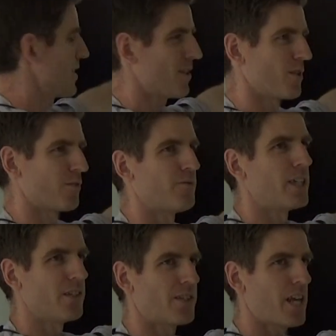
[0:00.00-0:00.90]
this is a
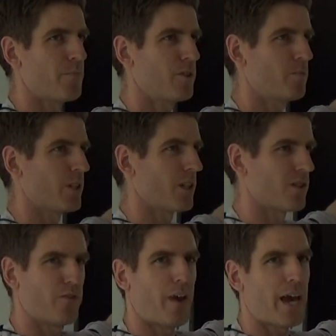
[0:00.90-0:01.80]
funny statement because if